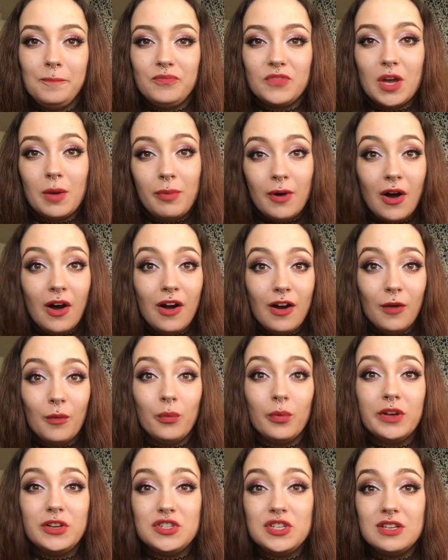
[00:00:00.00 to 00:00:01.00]
apart,
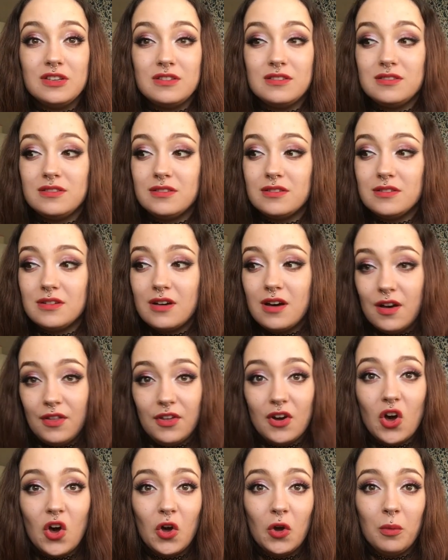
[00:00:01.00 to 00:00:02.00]
which is other
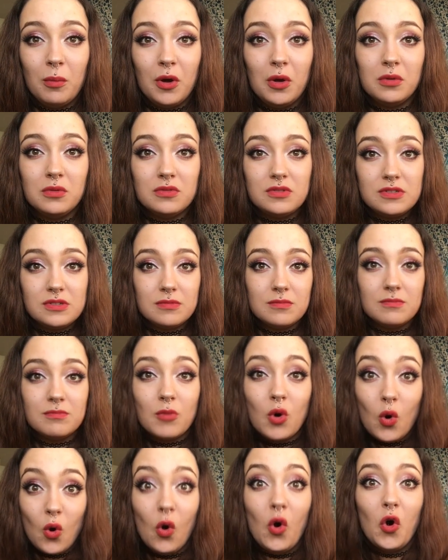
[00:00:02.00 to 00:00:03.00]
hormones,
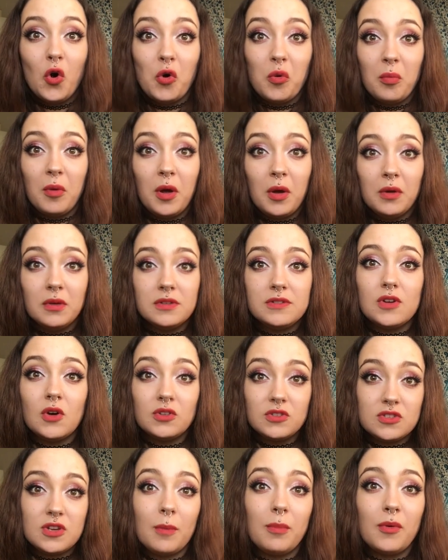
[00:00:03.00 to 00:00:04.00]
more hormones on
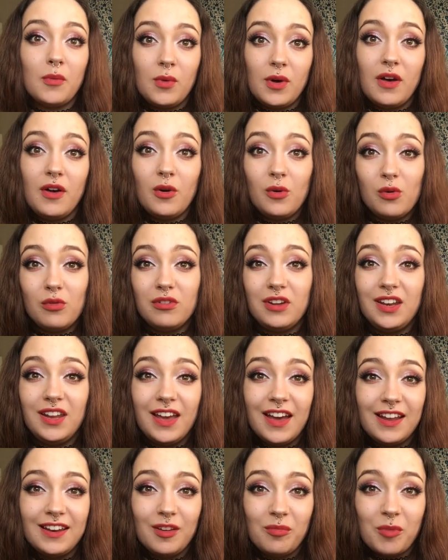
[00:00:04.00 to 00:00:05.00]
top of what I already
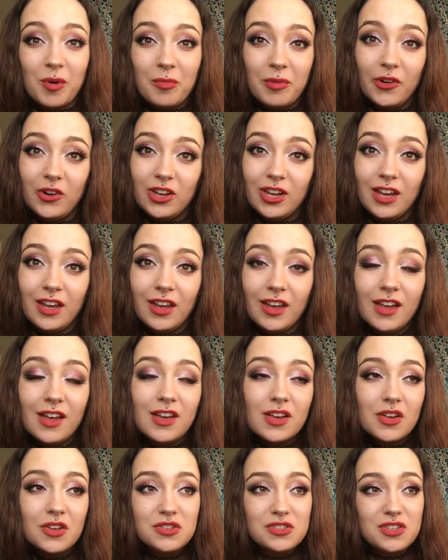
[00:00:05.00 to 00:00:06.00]
had in my body.
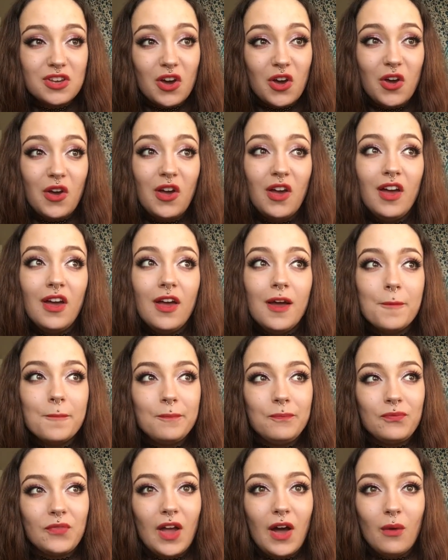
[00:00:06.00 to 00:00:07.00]
So
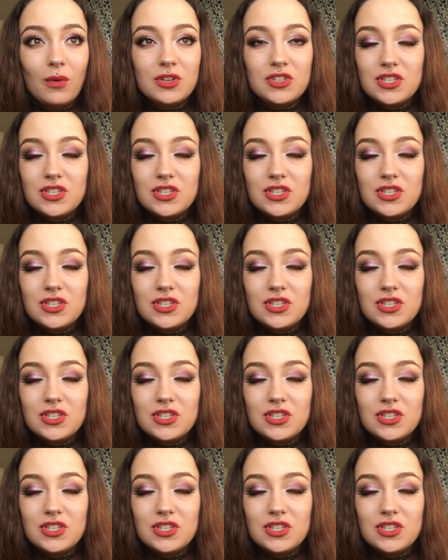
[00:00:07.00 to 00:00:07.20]
I was